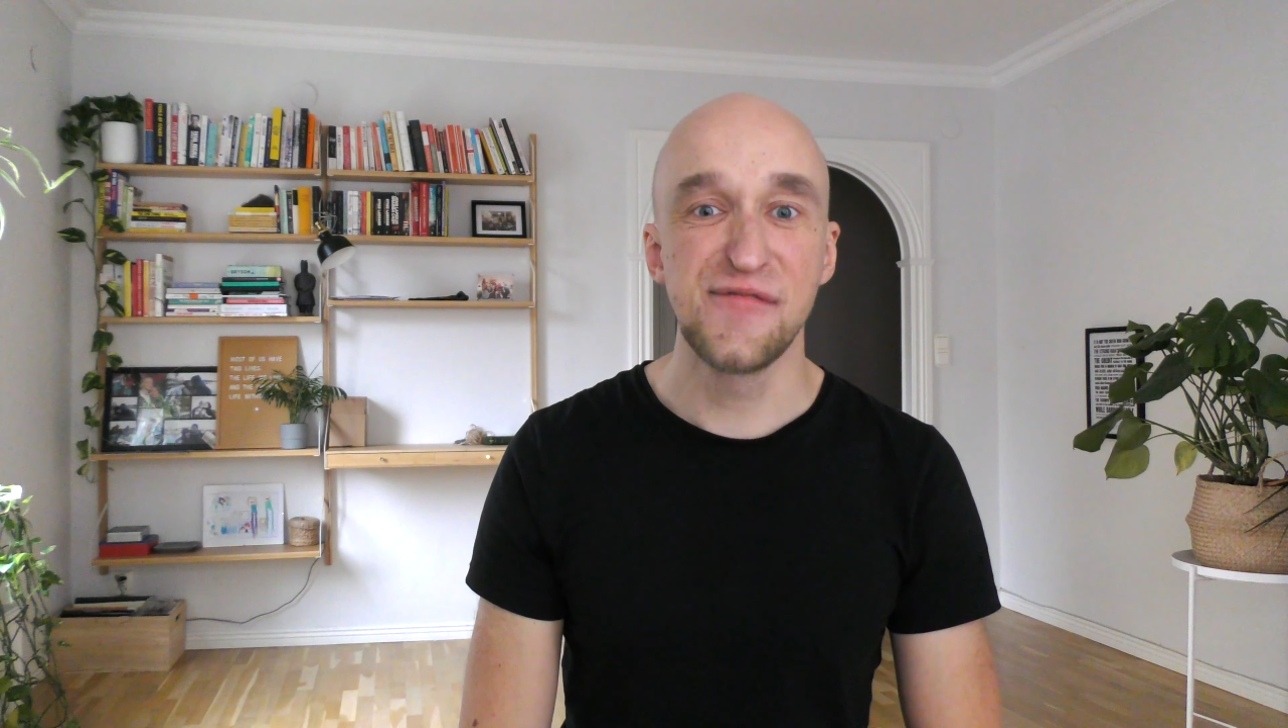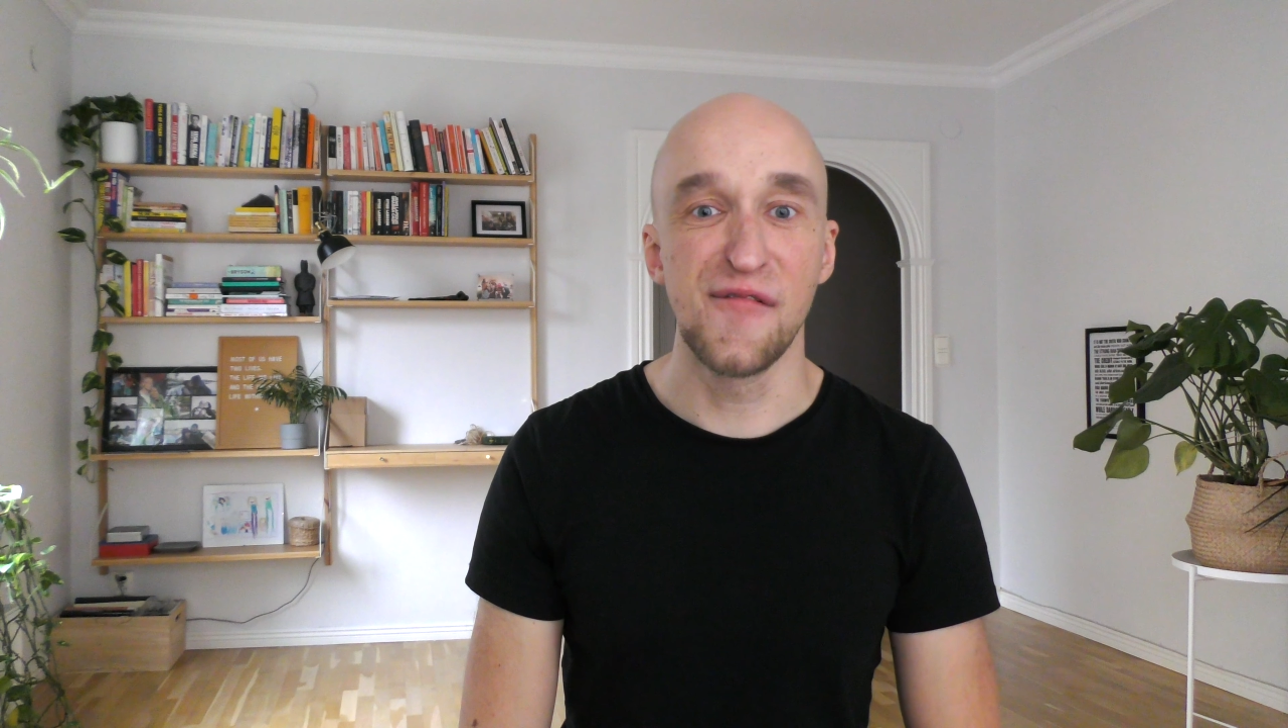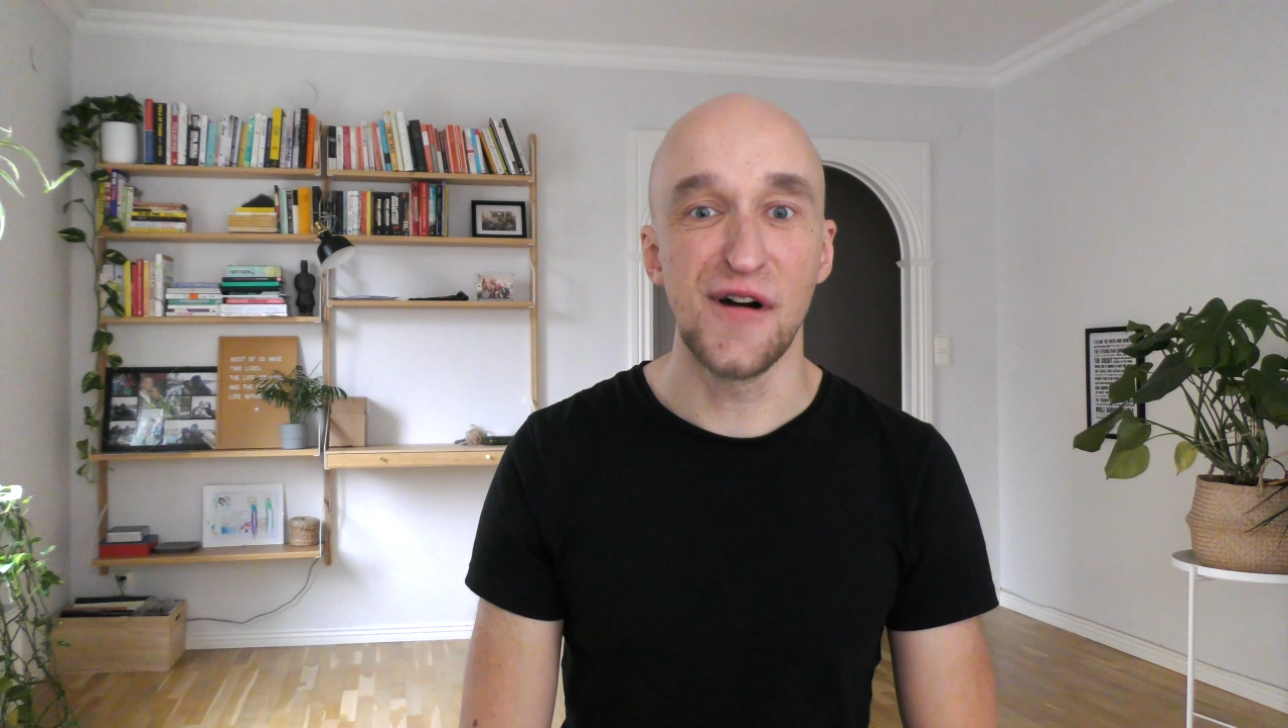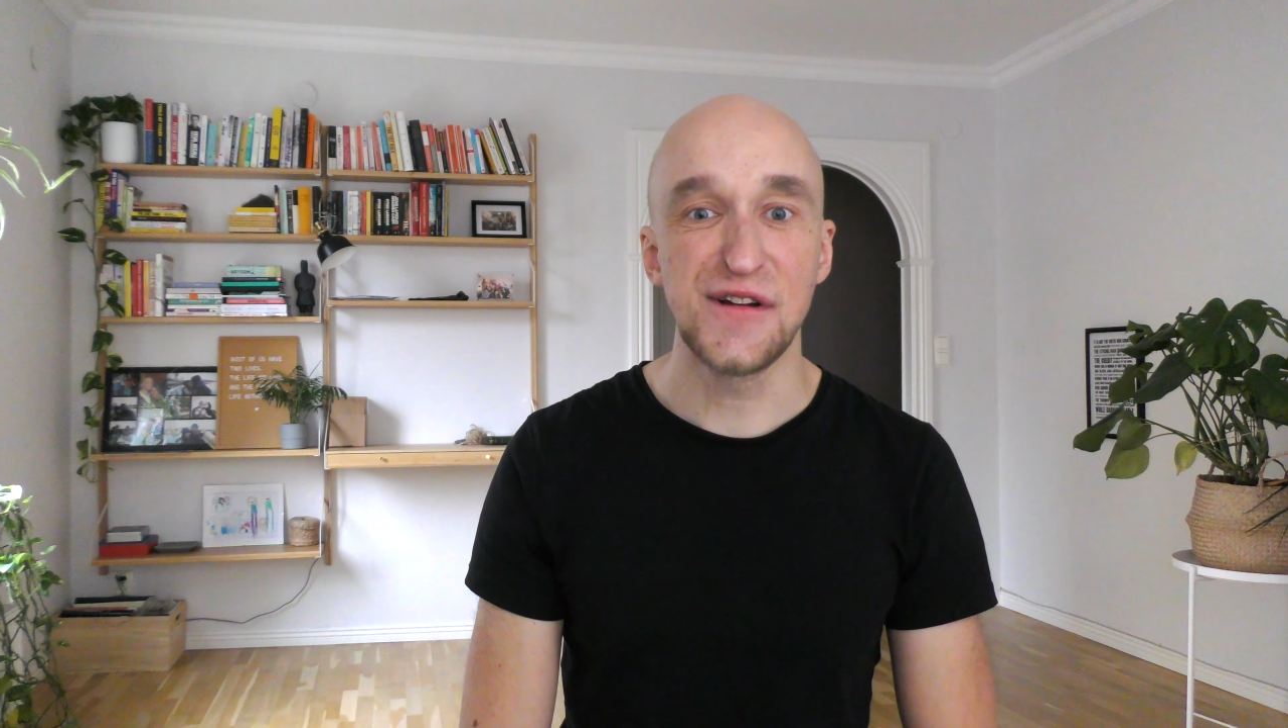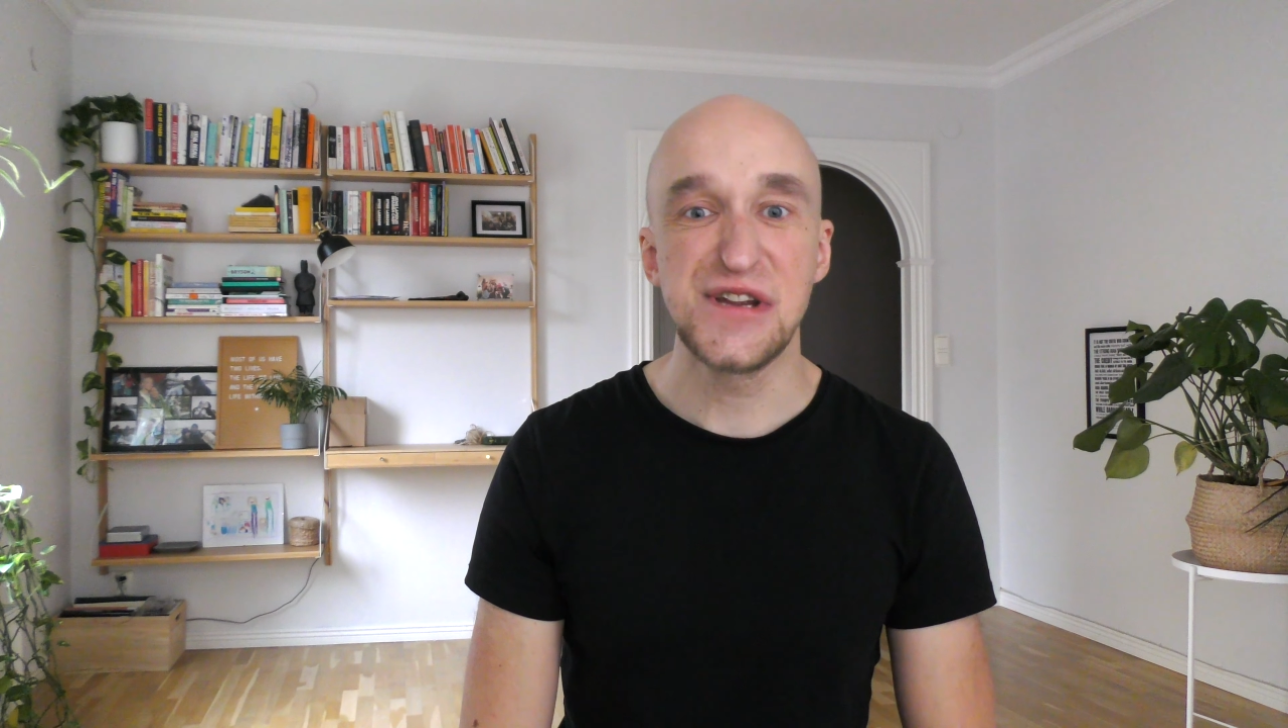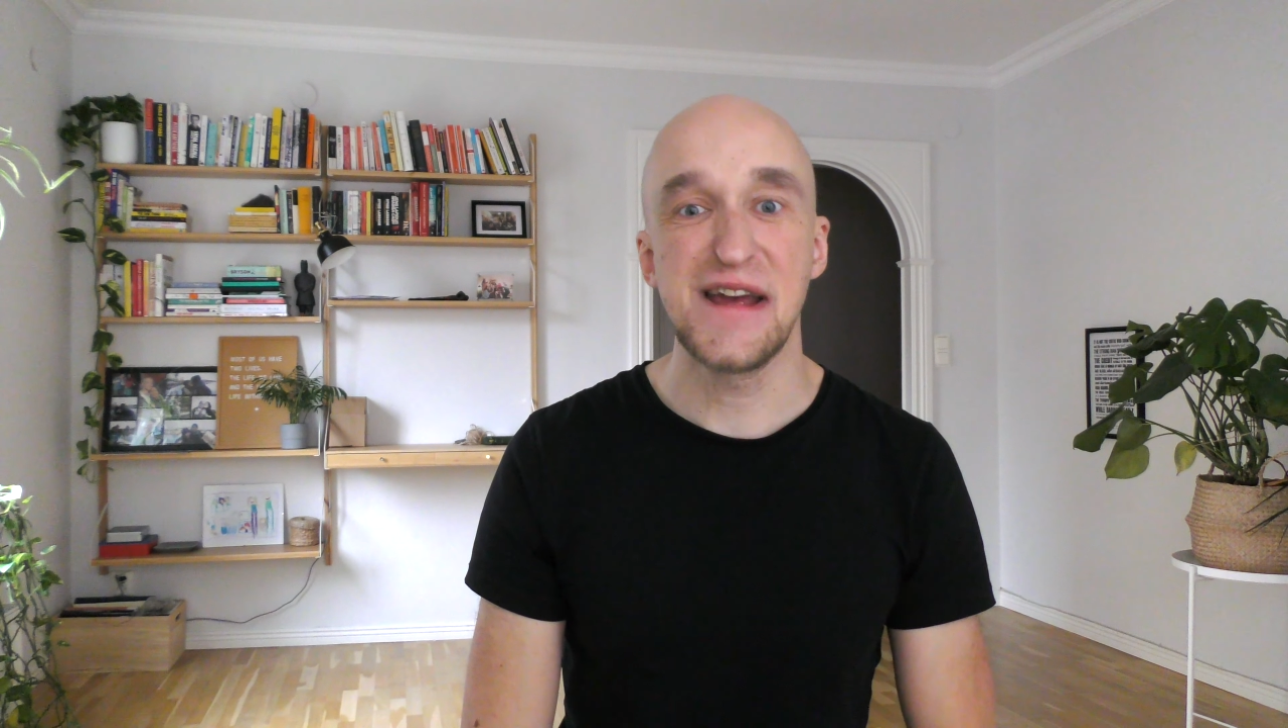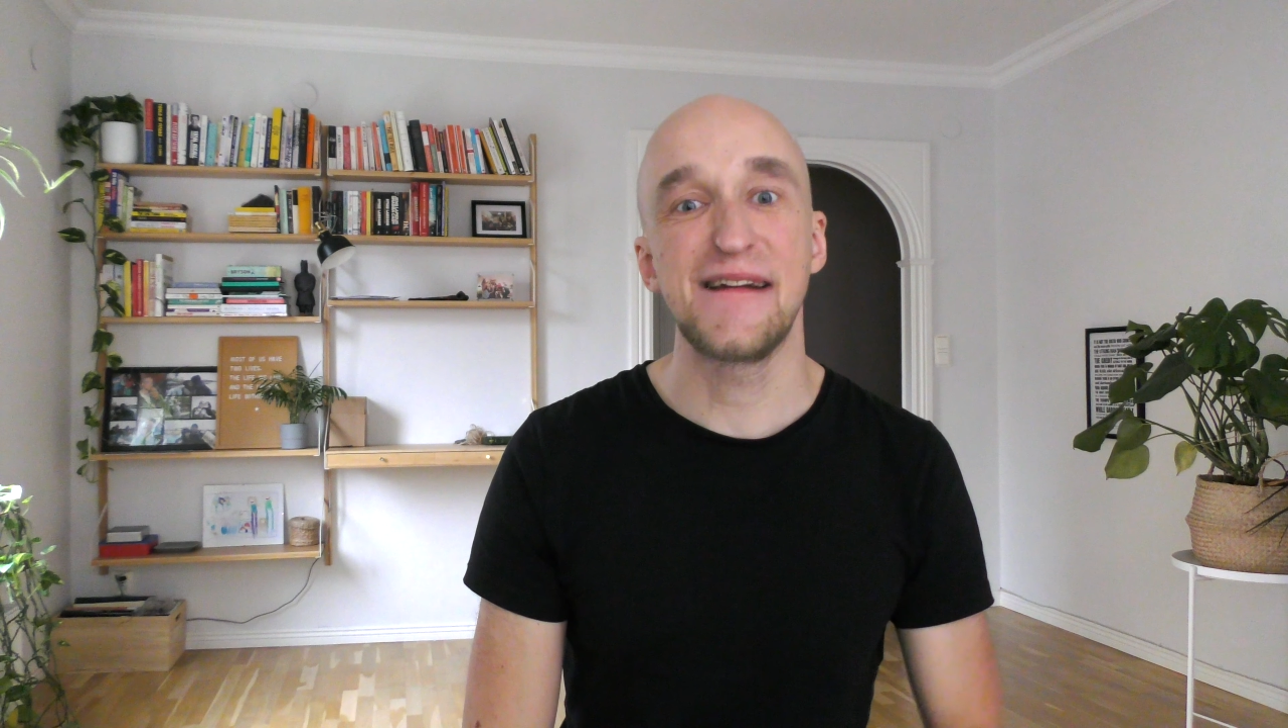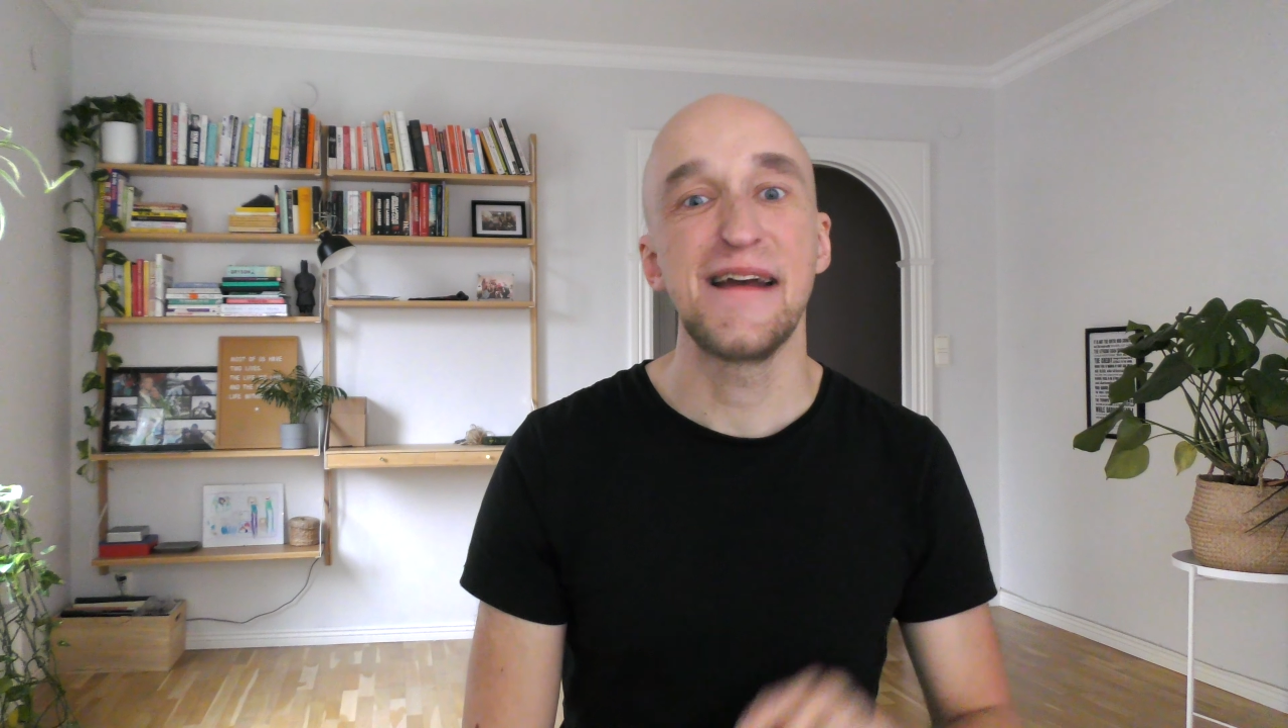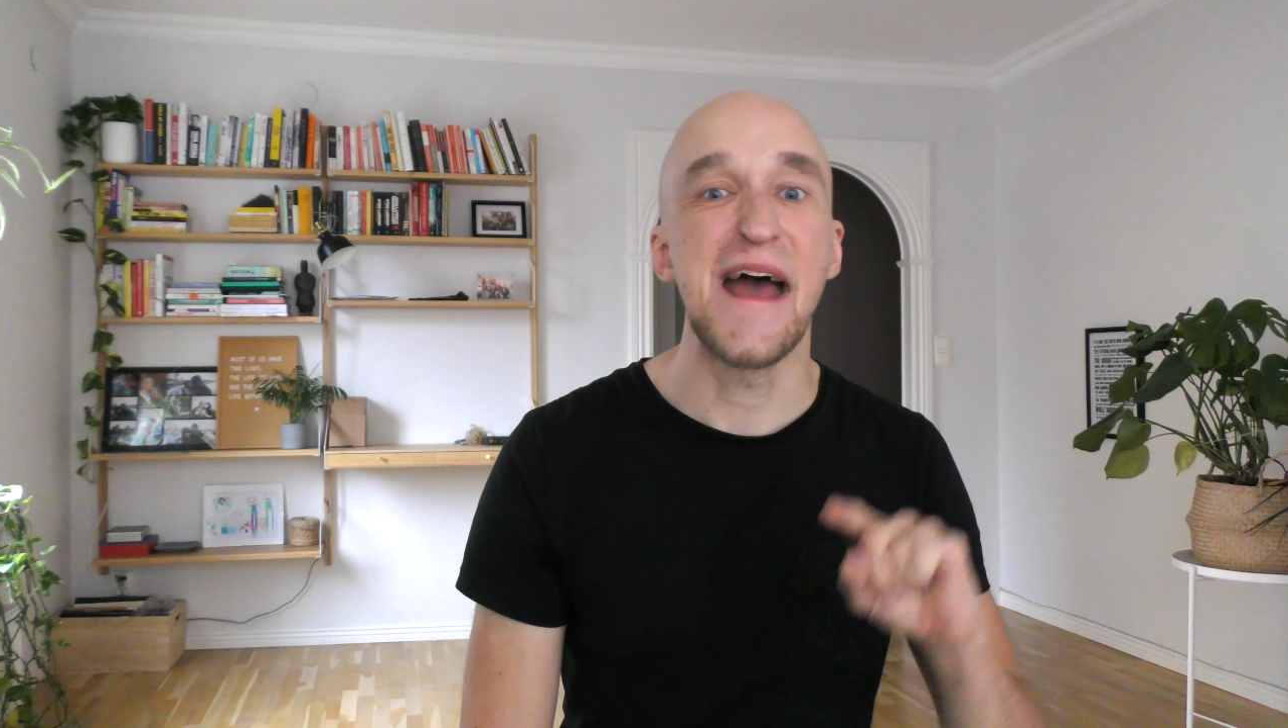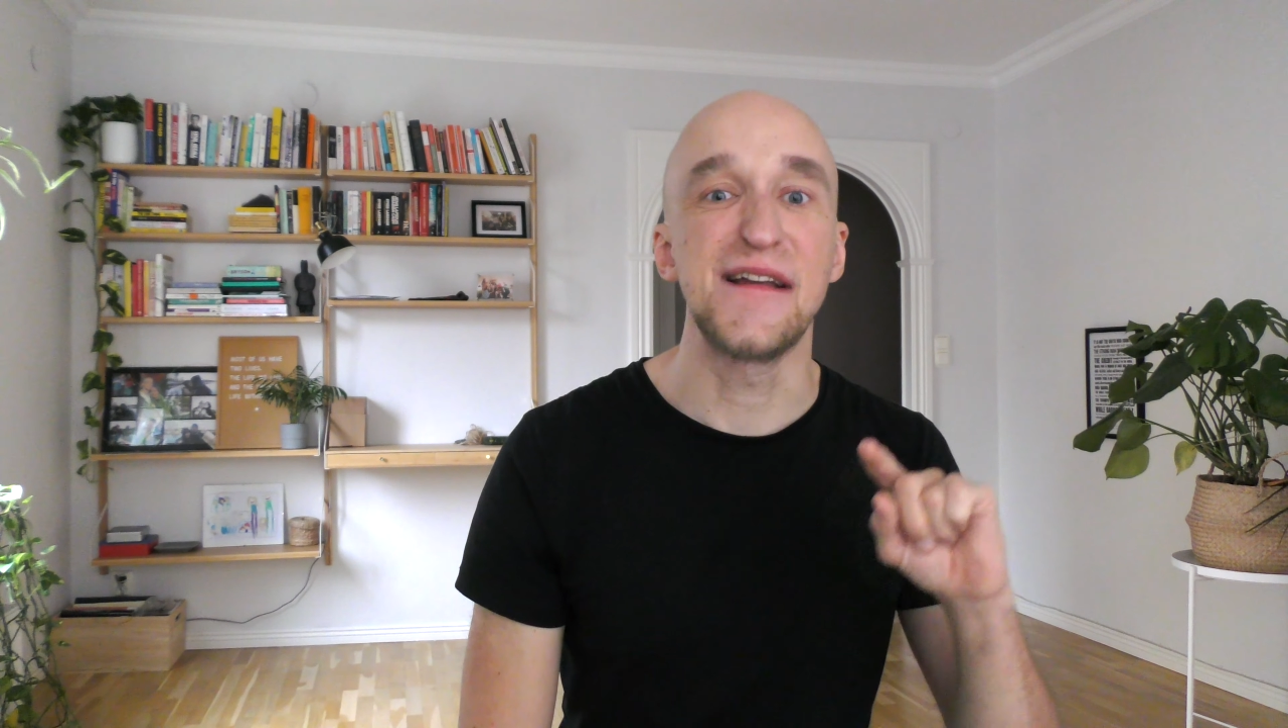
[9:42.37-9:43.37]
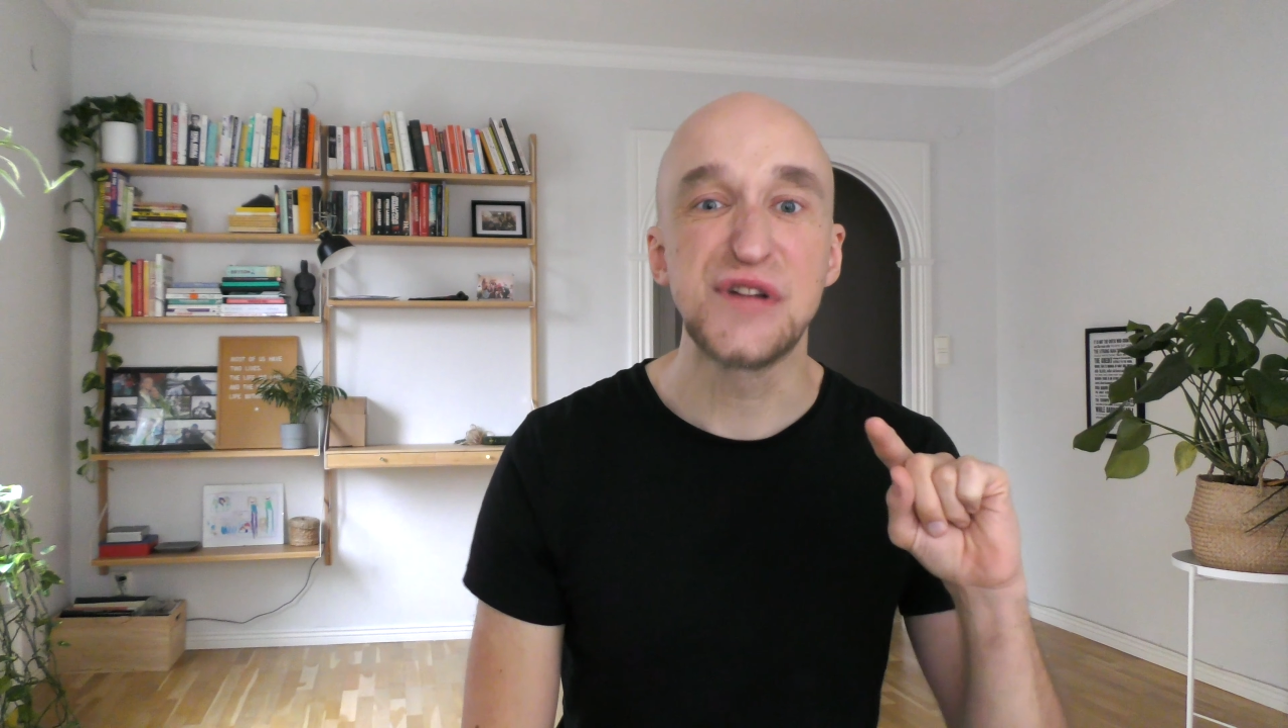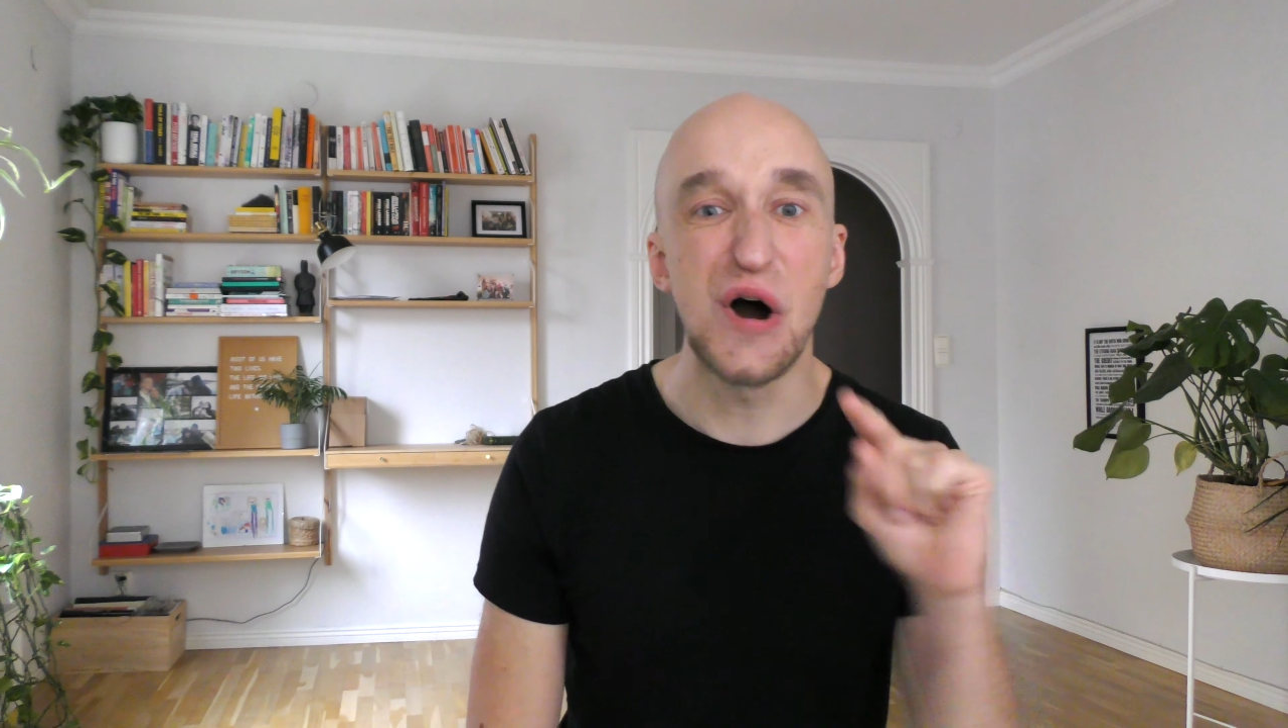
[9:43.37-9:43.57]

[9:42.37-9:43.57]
for watching and